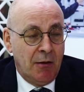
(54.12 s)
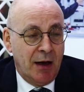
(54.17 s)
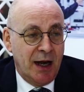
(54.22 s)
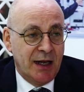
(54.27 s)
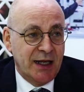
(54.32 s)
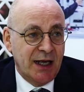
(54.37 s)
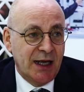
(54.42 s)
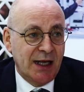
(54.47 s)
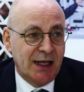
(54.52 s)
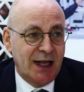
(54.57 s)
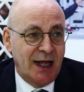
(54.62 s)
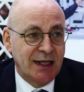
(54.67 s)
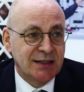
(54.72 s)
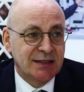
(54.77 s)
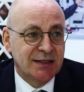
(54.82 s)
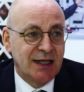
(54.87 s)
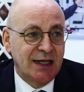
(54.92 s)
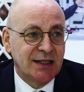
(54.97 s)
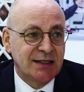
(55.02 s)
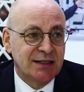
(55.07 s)
And I think
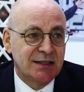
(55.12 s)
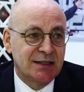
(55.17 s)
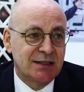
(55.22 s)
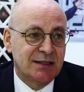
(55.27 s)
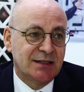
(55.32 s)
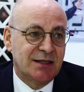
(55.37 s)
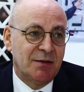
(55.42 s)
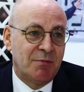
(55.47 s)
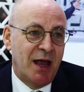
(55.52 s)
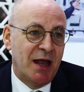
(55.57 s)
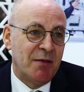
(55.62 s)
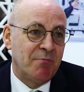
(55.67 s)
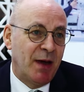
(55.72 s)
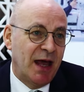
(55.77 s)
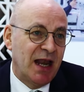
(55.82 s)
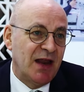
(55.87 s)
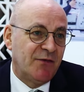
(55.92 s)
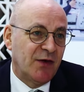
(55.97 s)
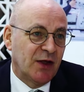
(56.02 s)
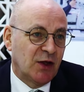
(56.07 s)
that's the main
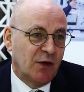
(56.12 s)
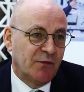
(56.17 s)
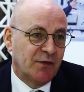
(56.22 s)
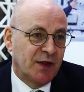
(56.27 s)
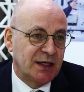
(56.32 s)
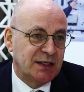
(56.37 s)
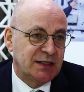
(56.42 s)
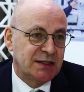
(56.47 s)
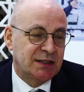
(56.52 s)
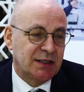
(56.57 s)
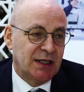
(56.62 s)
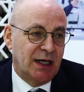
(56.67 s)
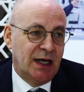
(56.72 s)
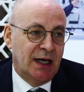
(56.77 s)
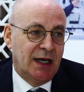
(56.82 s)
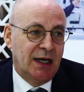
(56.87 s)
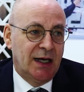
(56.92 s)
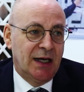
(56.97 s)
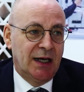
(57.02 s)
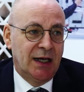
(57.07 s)
benefit of this.
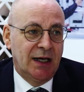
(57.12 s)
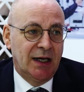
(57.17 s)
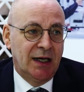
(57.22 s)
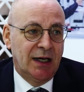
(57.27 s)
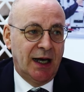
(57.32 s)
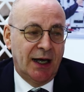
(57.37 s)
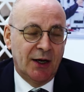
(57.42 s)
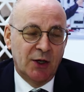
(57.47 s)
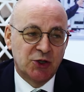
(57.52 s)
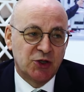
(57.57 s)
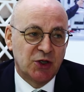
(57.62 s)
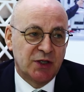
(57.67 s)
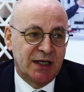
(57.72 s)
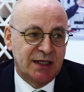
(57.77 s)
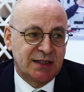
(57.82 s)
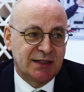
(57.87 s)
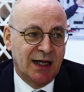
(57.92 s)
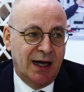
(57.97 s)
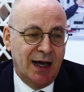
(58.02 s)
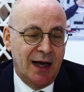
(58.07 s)
And also
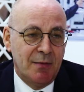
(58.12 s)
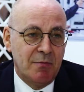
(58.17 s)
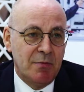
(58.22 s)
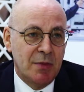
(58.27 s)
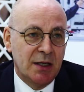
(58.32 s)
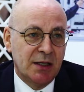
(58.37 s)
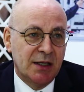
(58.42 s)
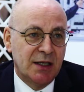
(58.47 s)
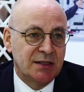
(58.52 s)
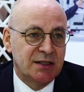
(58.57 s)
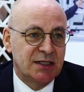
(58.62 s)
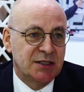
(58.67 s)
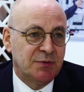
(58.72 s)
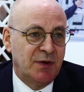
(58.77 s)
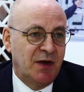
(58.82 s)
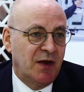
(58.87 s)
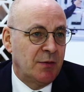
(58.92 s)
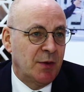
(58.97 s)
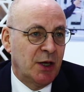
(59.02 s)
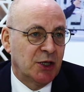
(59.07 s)
this time, this is
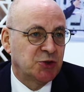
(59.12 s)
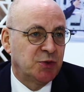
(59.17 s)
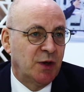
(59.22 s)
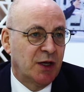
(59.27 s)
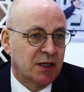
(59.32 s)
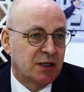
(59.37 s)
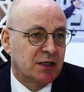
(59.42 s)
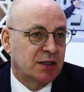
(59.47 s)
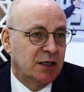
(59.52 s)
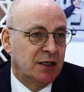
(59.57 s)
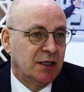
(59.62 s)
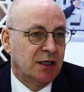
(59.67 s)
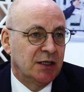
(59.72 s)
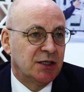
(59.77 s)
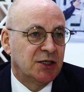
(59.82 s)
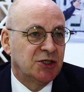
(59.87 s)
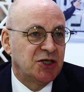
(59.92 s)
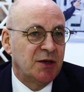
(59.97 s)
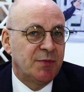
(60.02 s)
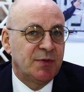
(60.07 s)
very much what
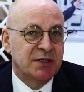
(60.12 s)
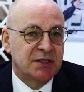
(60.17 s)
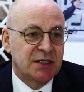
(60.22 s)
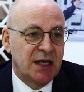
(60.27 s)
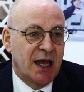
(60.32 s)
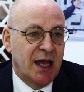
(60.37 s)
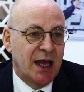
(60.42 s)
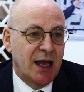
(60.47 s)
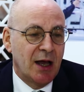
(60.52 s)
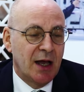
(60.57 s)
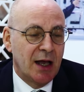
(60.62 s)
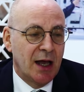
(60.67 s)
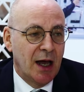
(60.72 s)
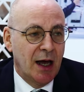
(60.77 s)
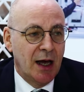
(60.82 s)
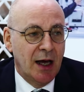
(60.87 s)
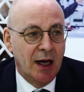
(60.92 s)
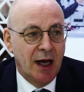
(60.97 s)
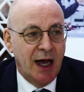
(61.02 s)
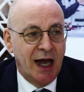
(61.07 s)
the
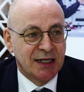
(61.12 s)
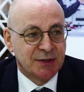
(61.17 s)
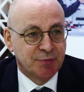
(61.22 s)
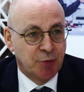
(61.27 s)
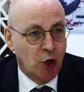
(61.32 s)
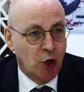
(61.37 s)
GPCA has